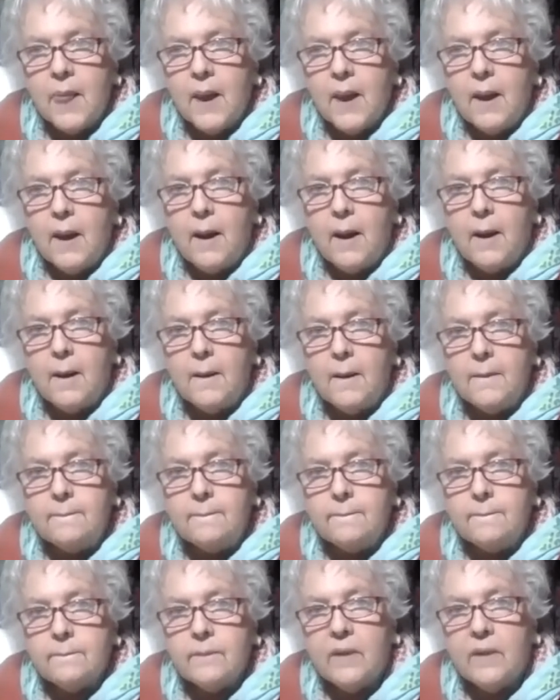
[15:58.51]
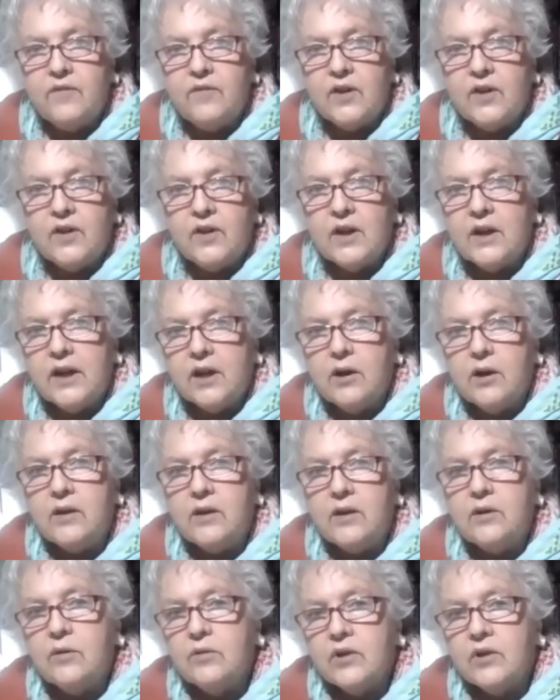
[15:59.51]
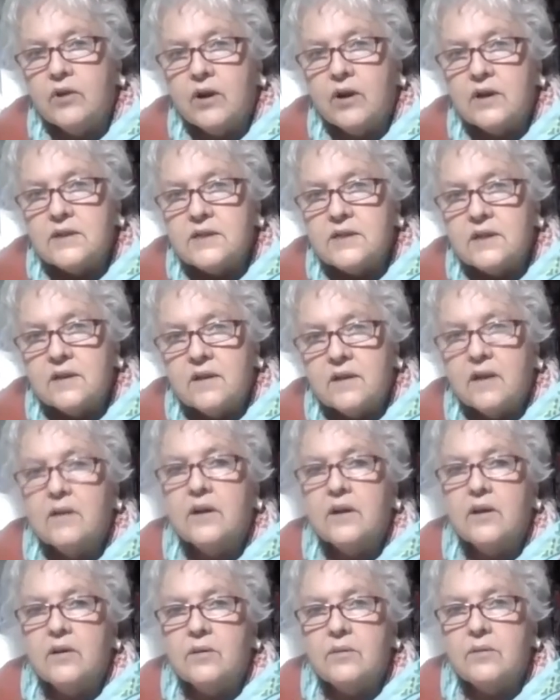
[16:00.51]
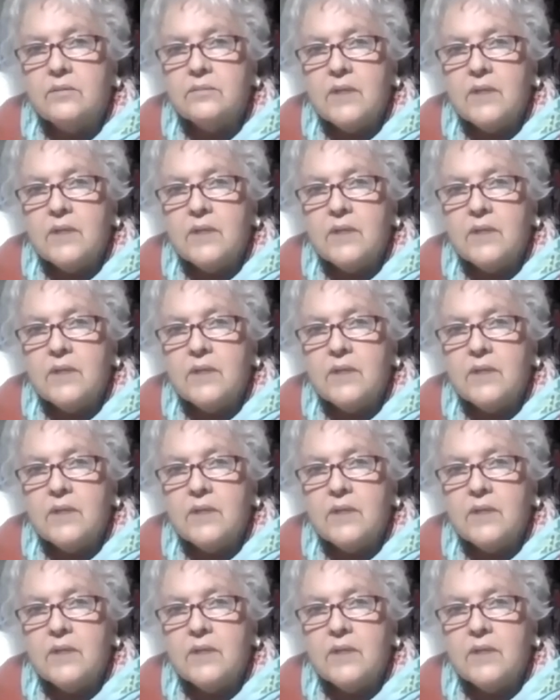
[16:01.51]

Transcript: If you click on note cards, there you go.